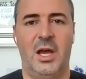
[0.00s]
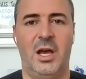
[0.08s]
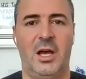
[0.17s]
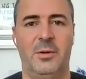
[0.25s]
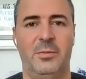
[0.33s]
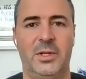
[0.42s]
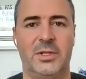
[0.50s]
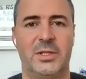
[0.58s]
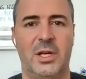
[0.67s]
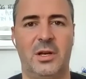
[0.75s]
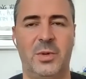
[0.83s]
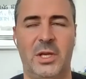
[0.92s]
um,
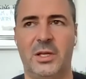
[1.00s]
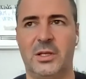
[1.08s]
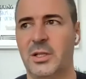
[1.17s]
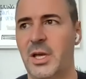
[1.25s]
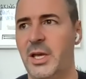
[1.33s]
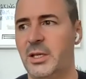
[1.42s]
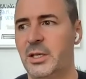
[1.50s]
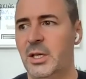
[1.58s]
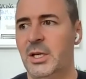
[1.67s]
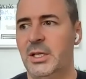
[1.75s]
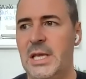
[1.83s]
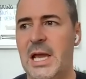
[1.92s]
instead of being like,
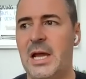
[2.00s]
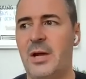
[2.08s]
yeah,